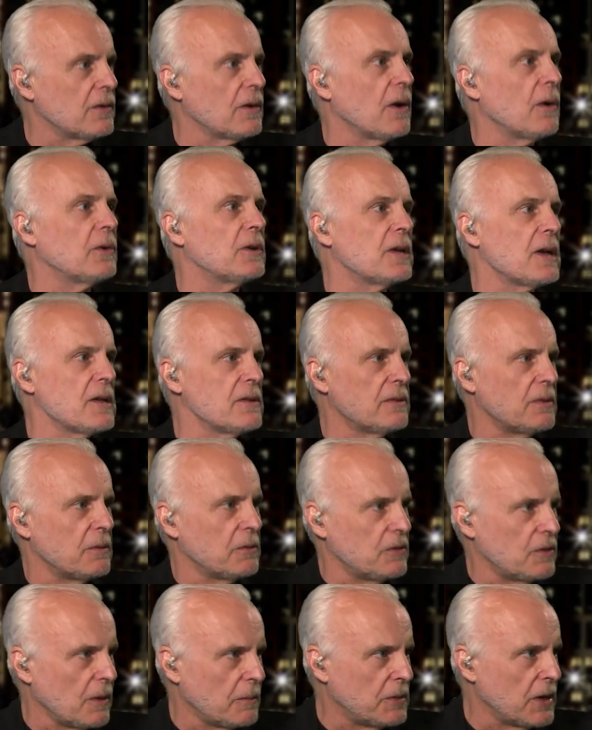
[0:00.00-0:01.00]
and hotels are
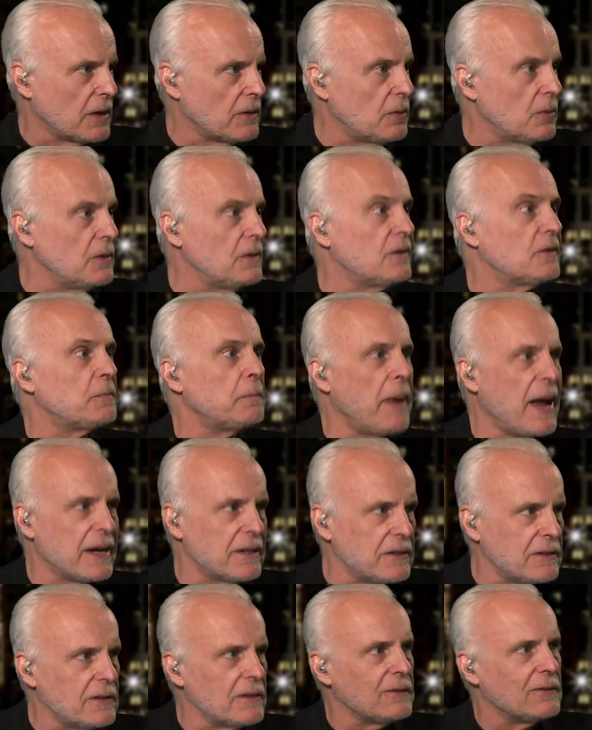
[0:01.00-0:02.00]
subject to
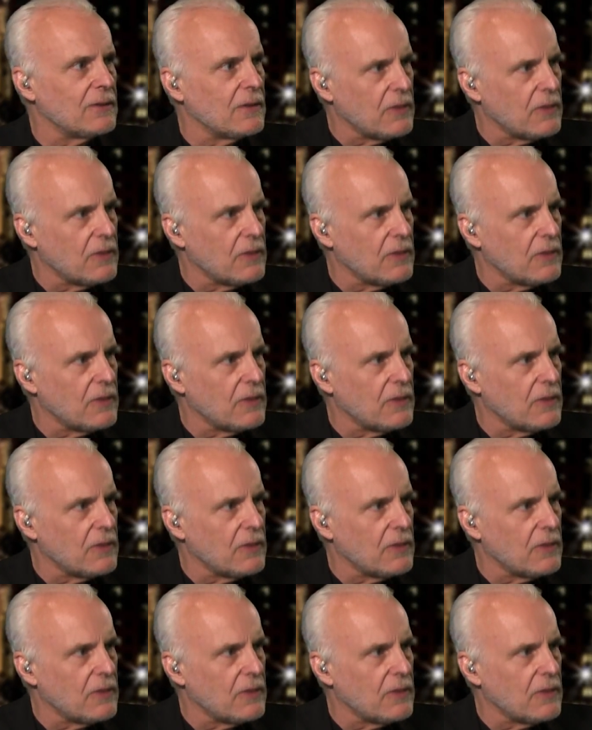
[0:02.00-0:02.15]
inspections